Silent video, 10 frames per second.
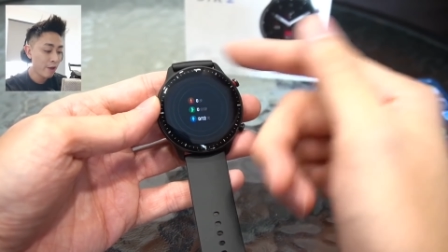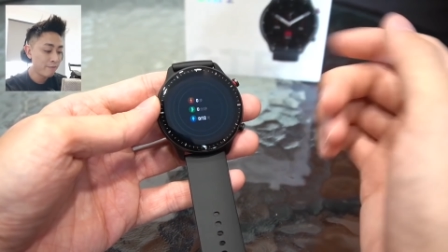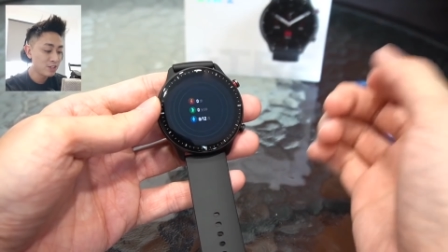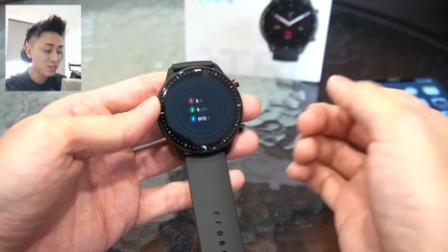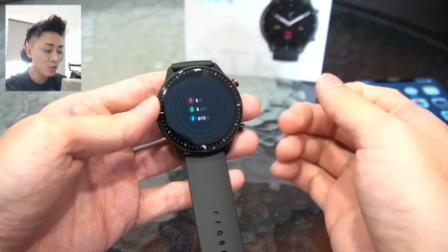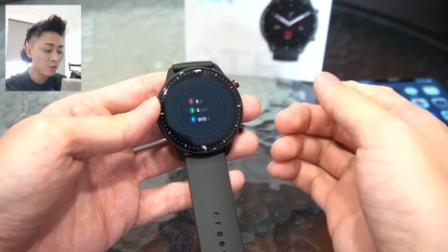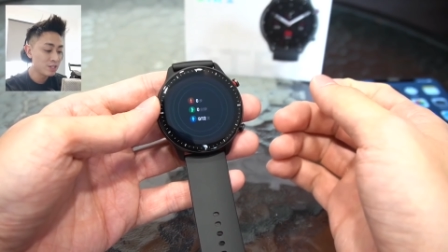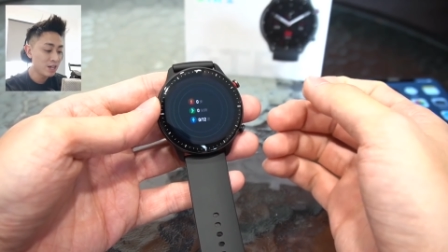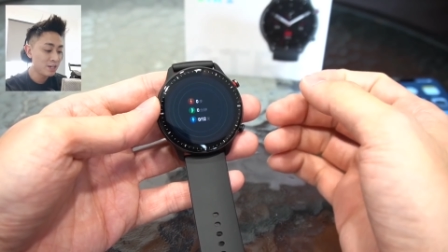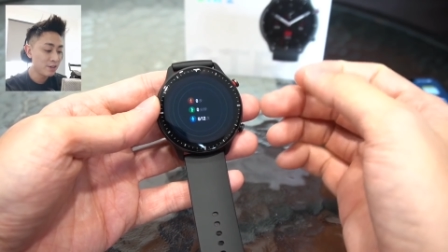this new
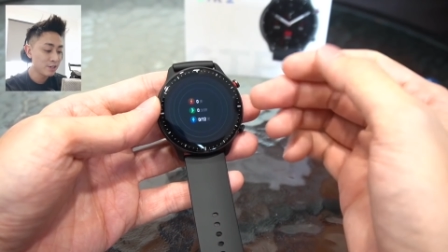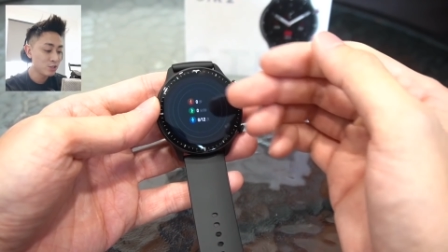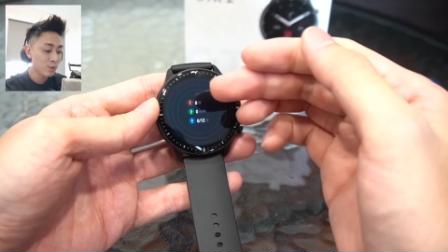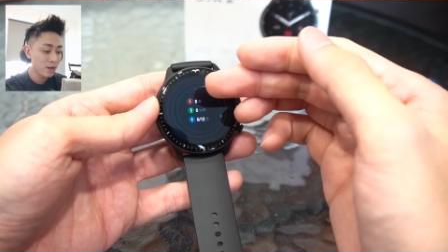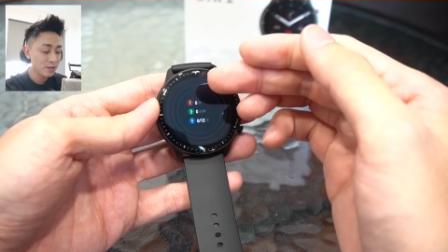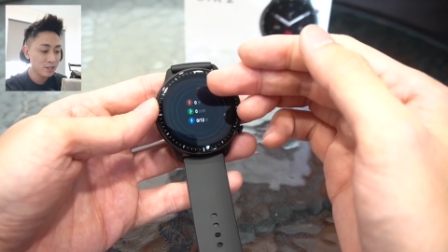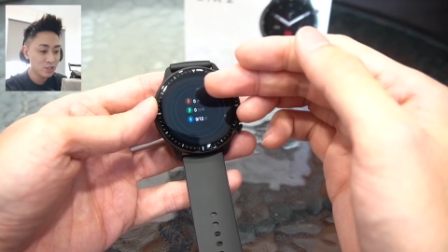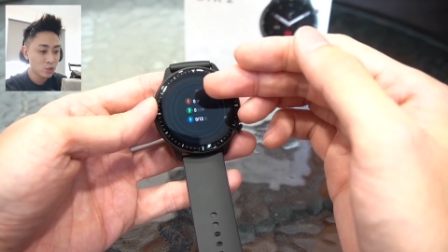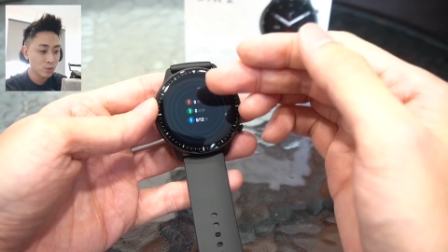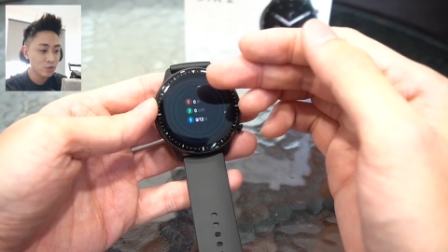design here as well. This shows your